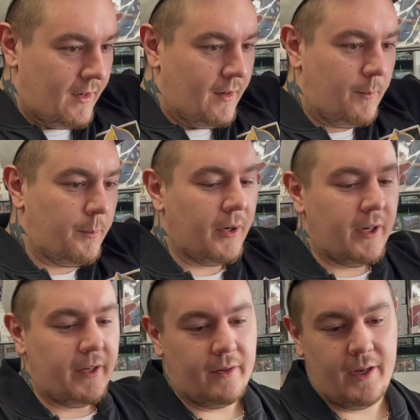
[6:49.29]

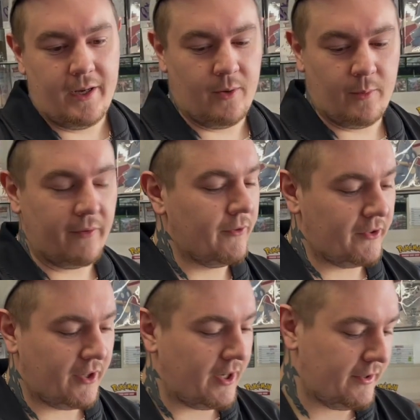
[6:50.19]
But when I first
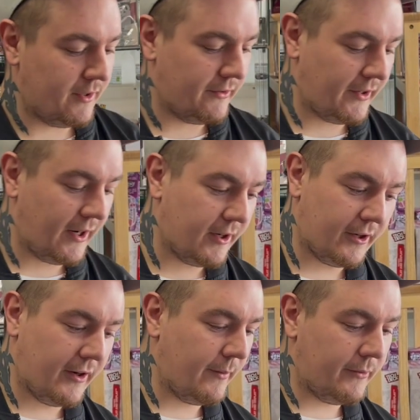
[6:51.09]
got there, I was like, I gotta
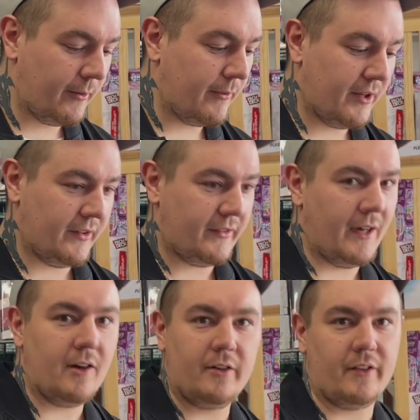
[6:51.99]
grab some things
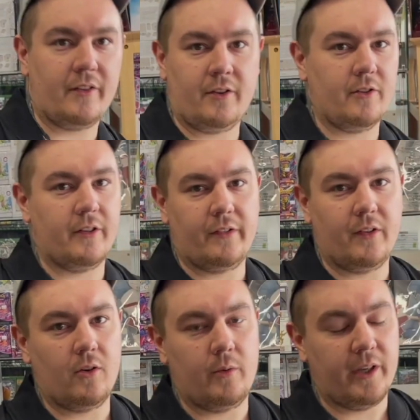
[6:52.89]
now because I think they're gonna
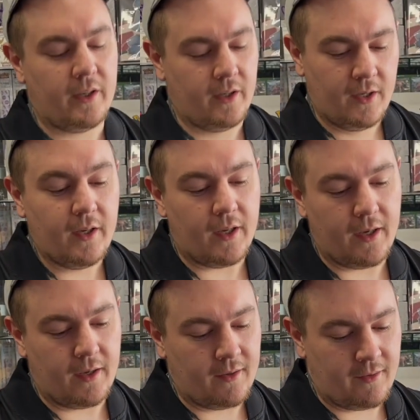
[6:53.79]
sell quick.
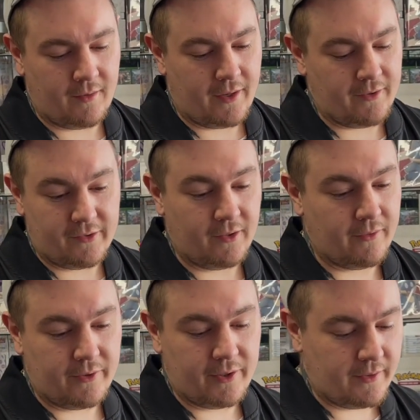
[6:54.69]
And I just
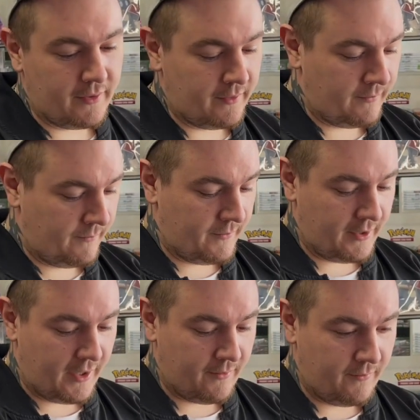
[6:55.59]
loved it. And
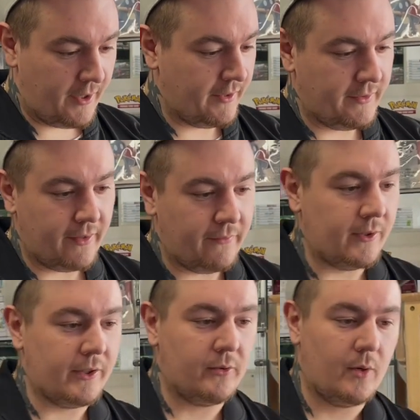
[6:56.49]
yeah, I
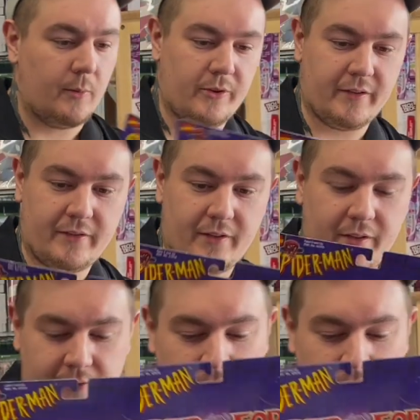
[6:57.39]
definitely grew up with this stuff.